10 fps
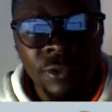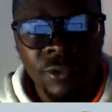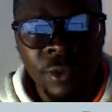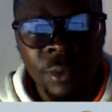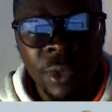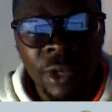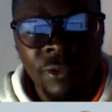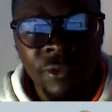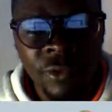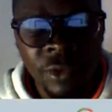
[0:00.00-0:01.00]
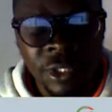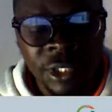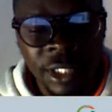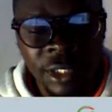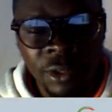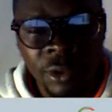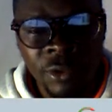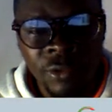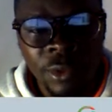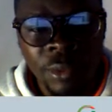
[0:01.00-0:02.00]
from the front side,
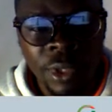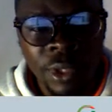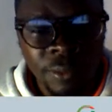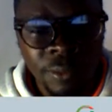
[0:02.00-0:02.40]
or from the